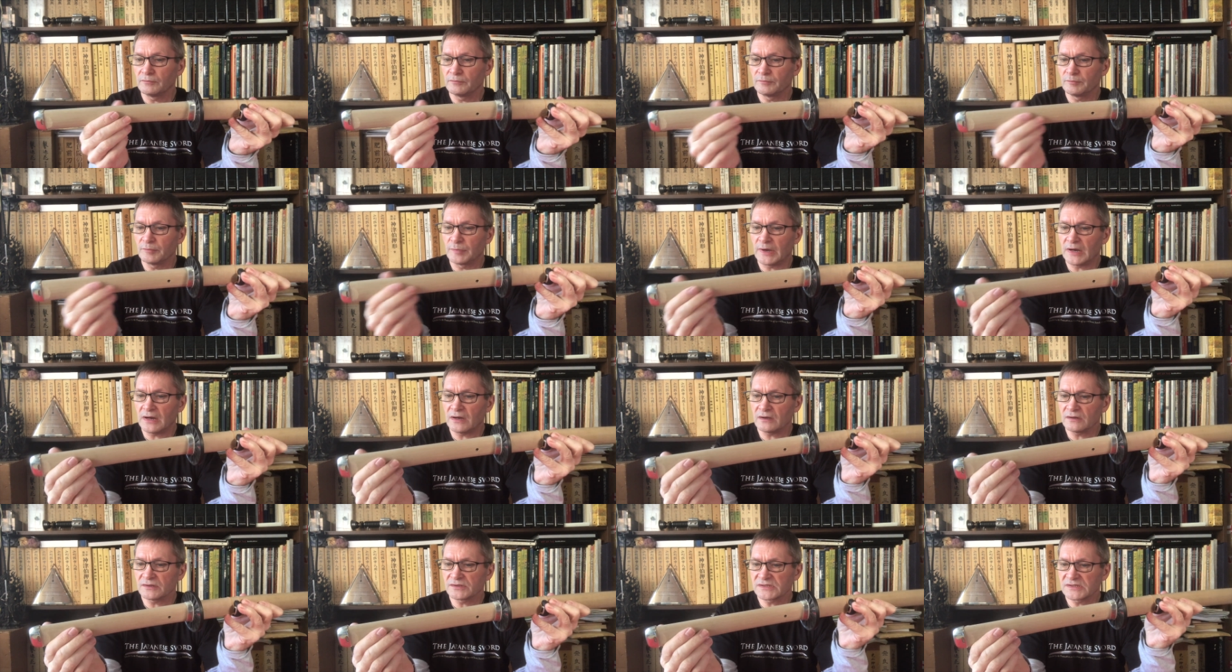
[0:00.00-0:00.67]

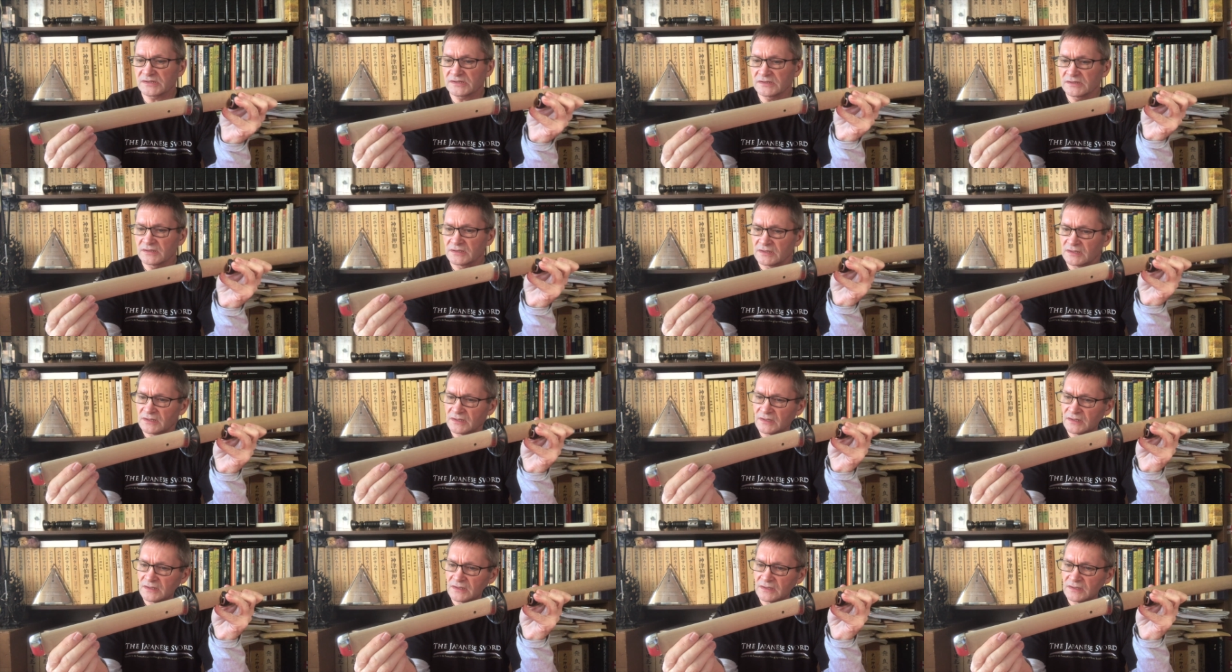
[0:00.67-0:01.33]
parts.
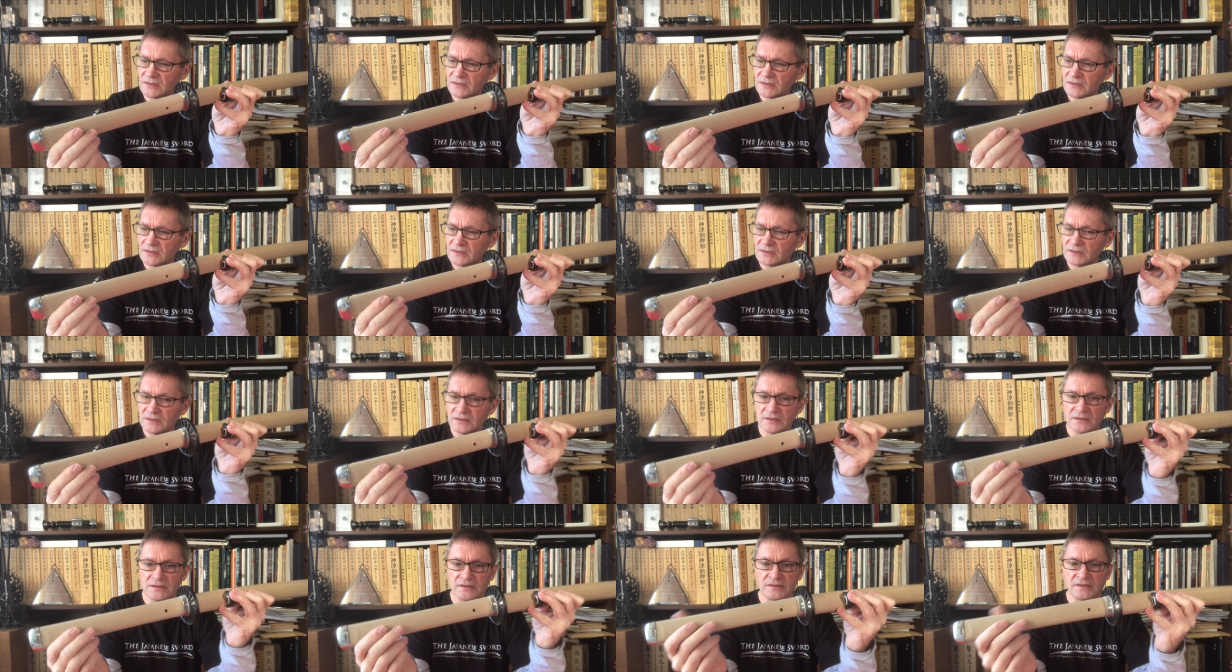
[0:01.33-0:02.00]

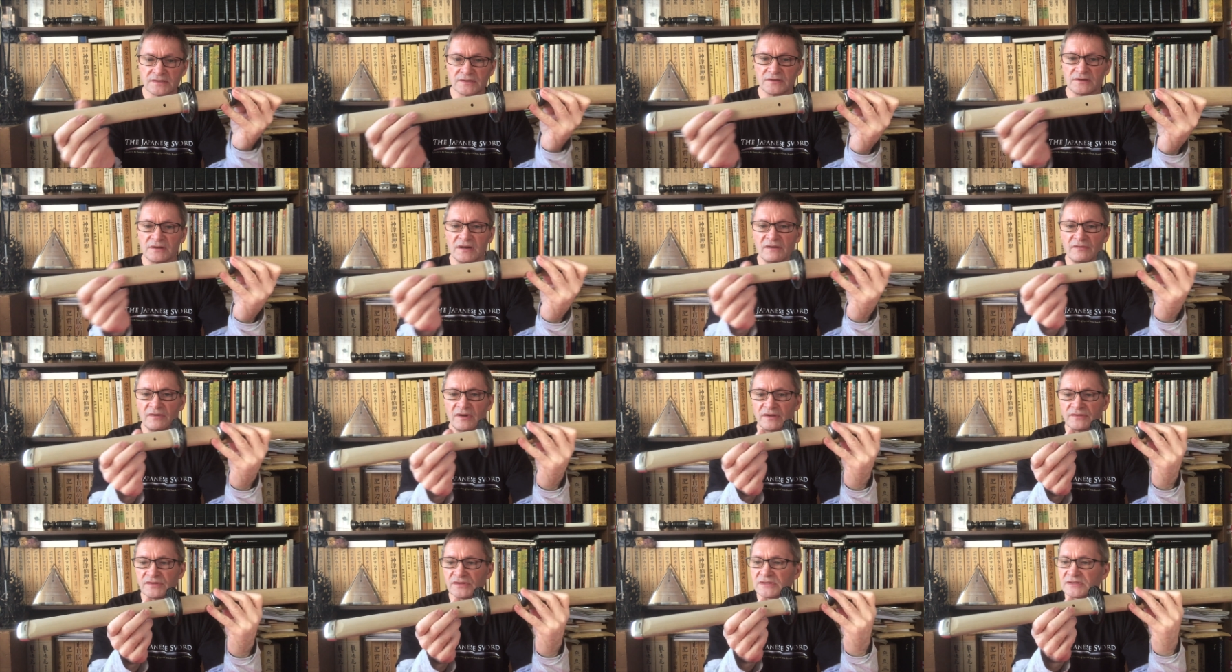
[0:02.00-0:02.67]
Sorry,
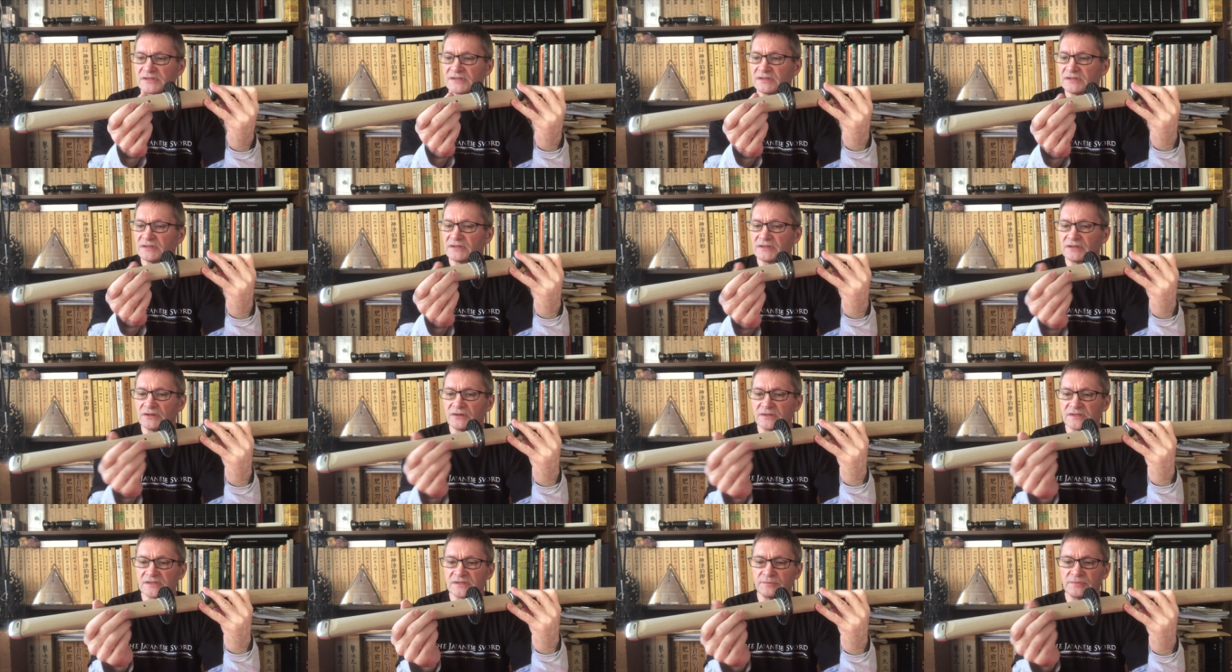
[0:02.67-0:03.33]
I just
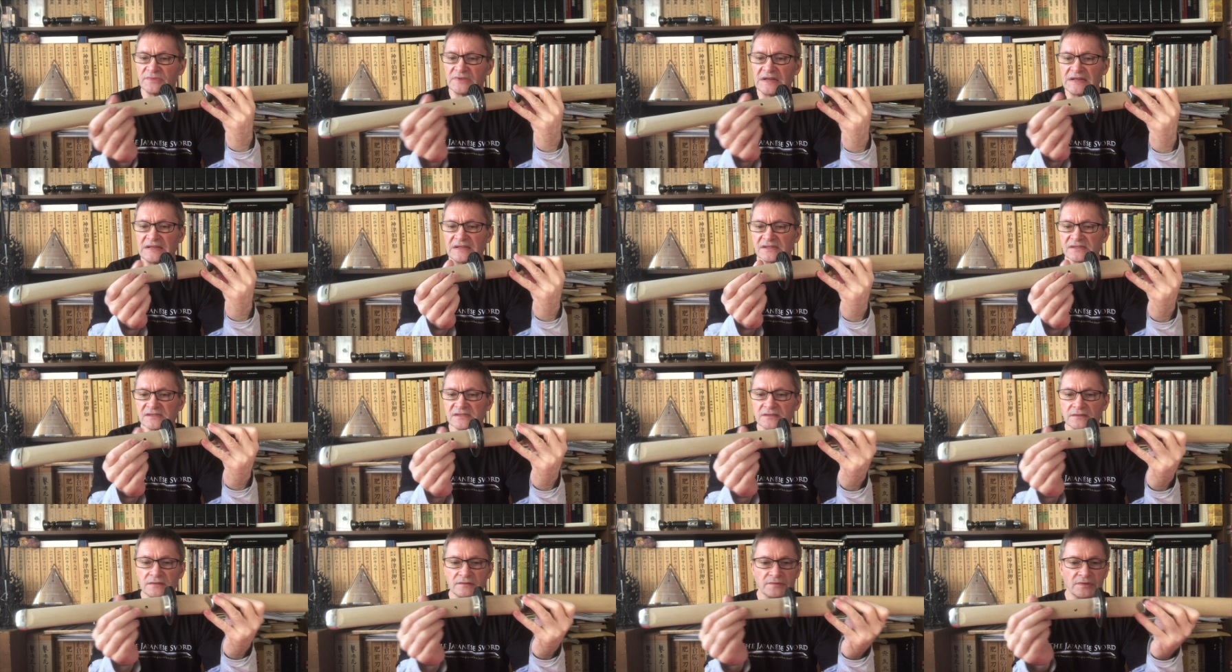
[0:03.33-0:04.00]
noticed some
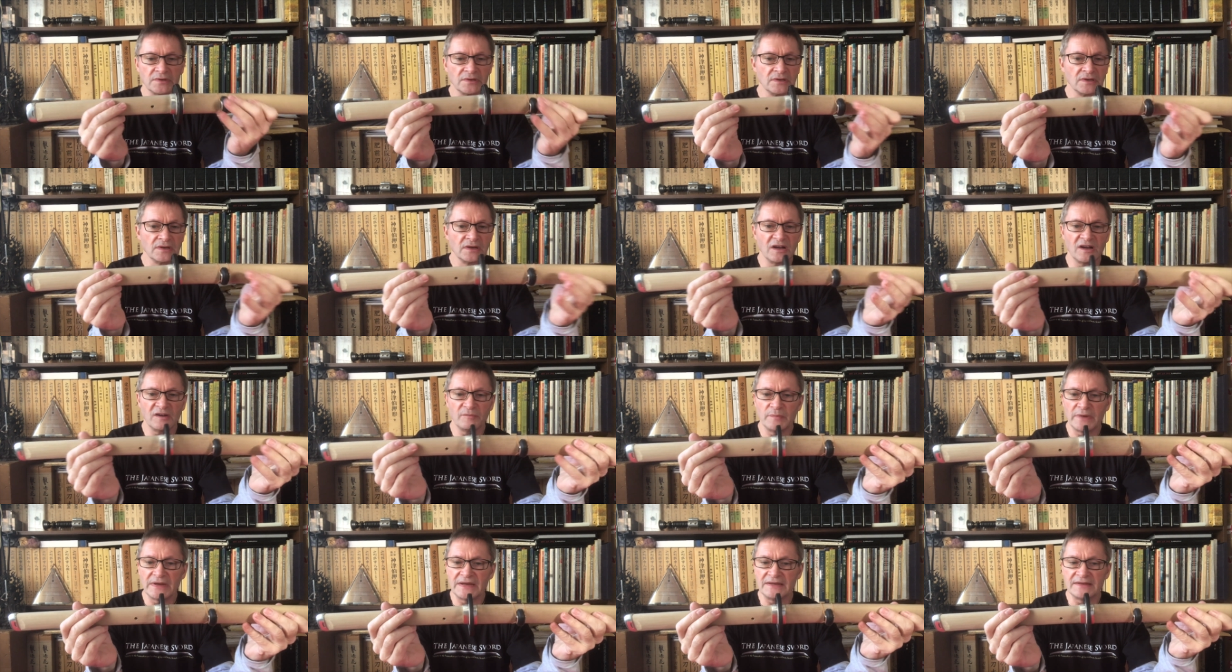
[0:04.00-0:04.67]
dents
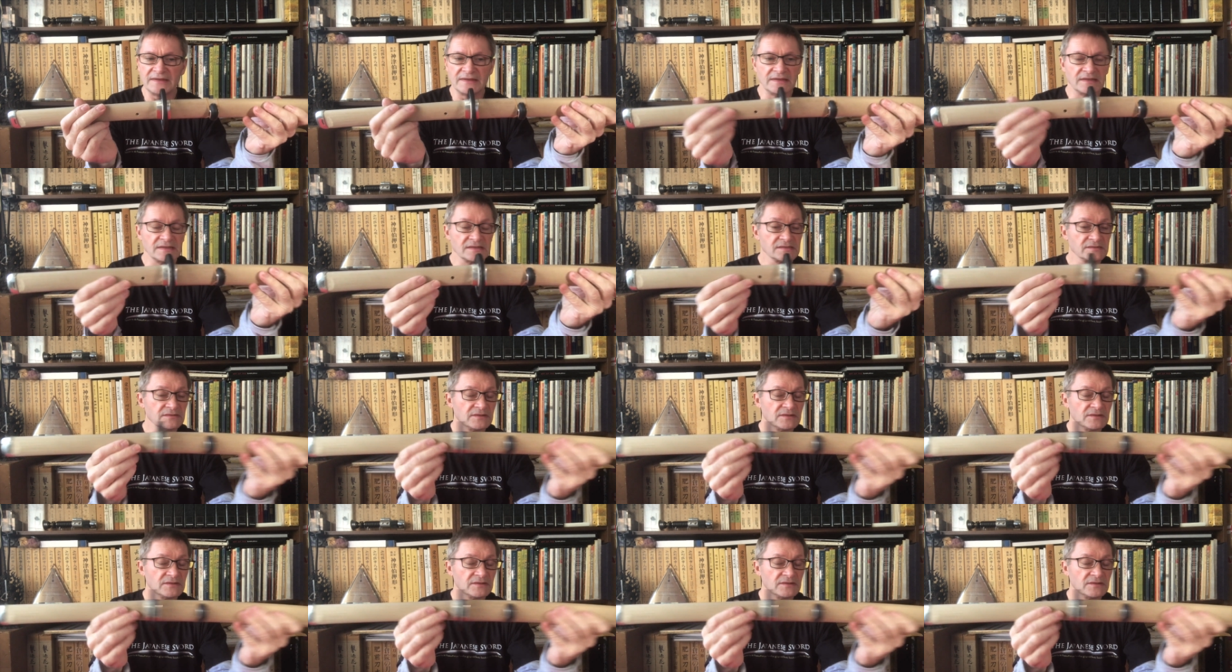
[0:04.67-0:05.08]
made in this.